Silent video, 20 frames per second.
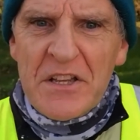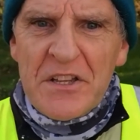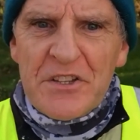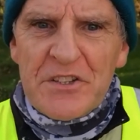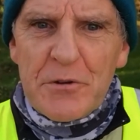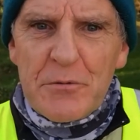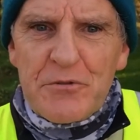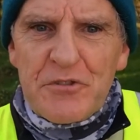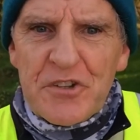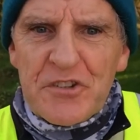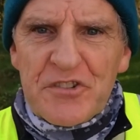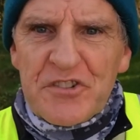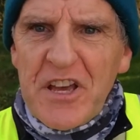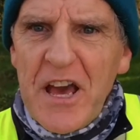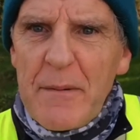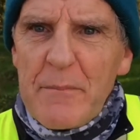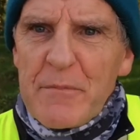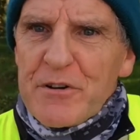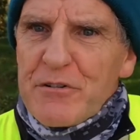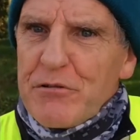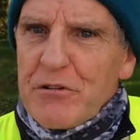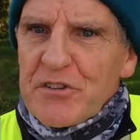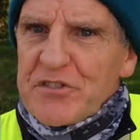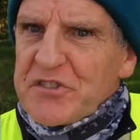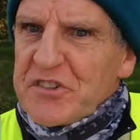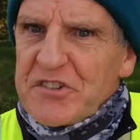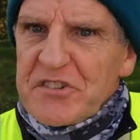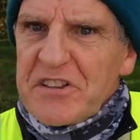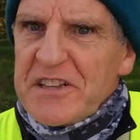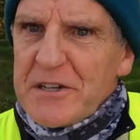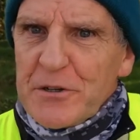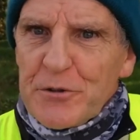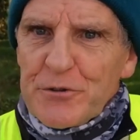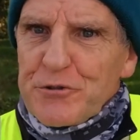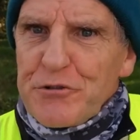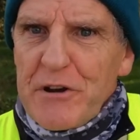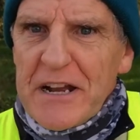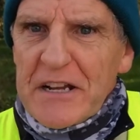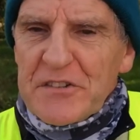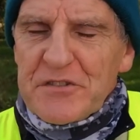You just come across these little
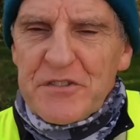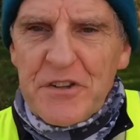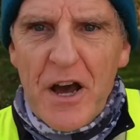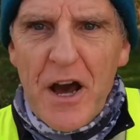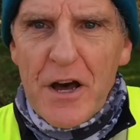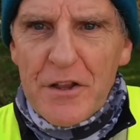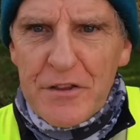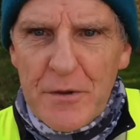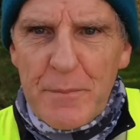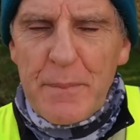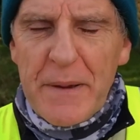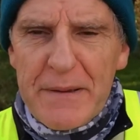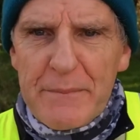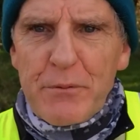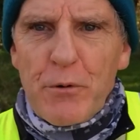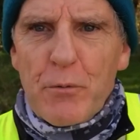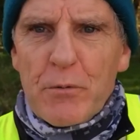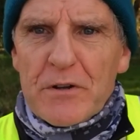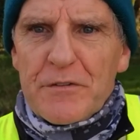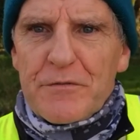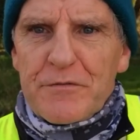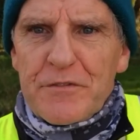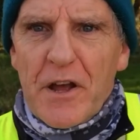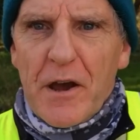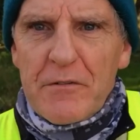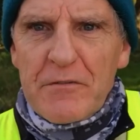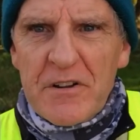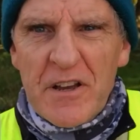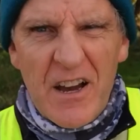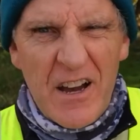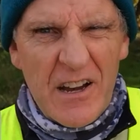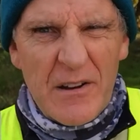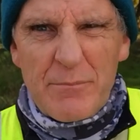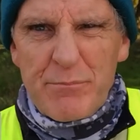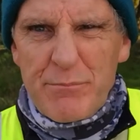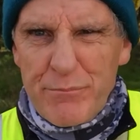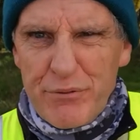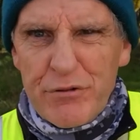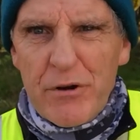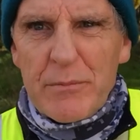tracks that other people would have known I'd
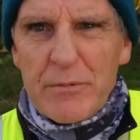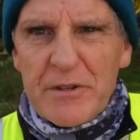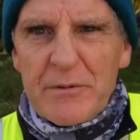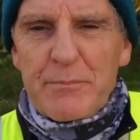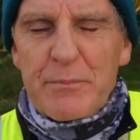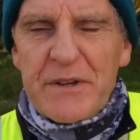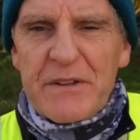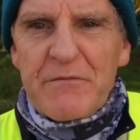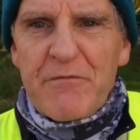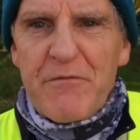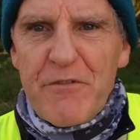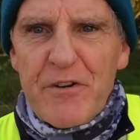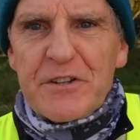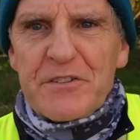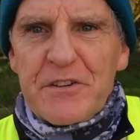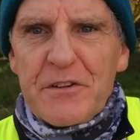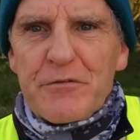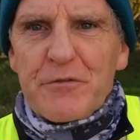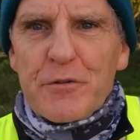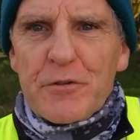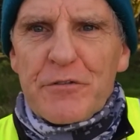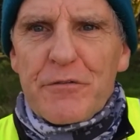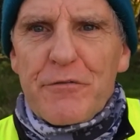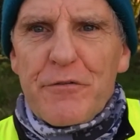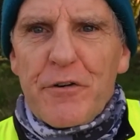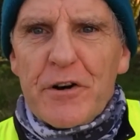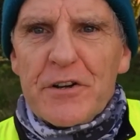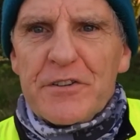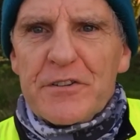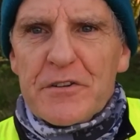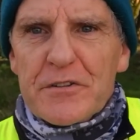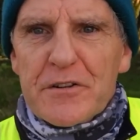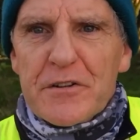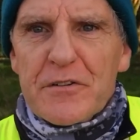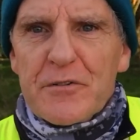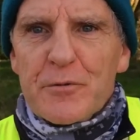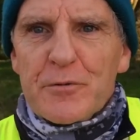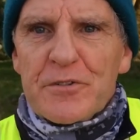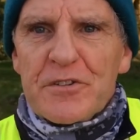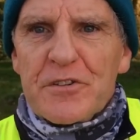probably been very difficult to find on an
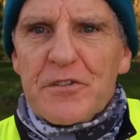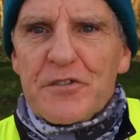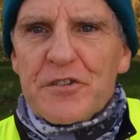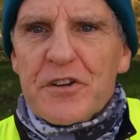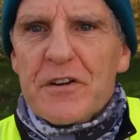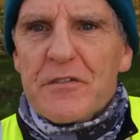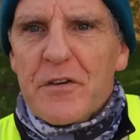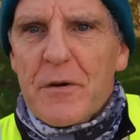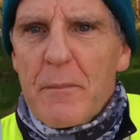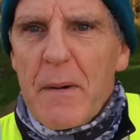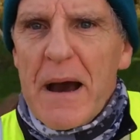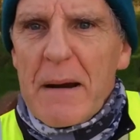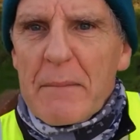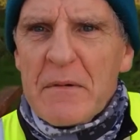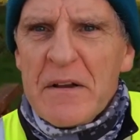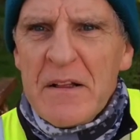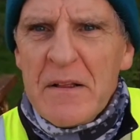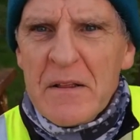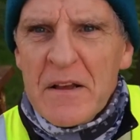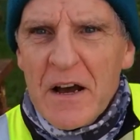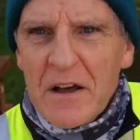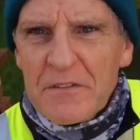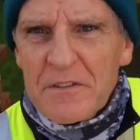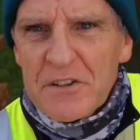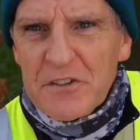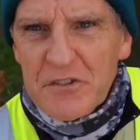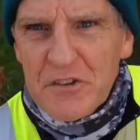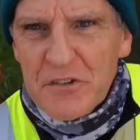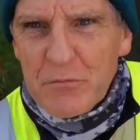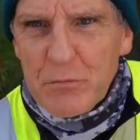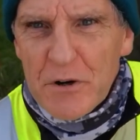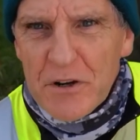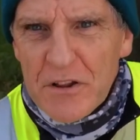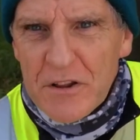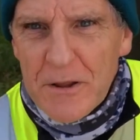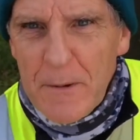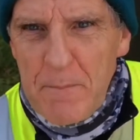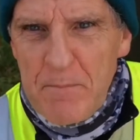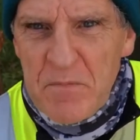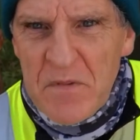Ordnance Survey map and this is one of
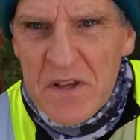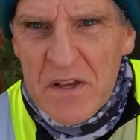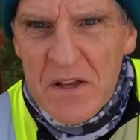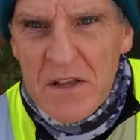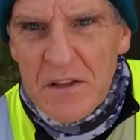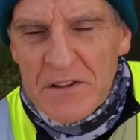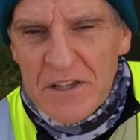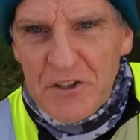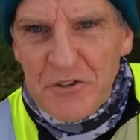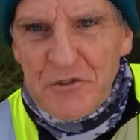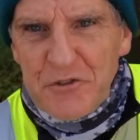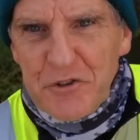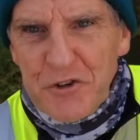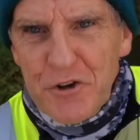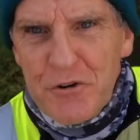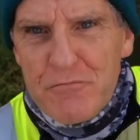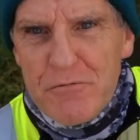them. There's two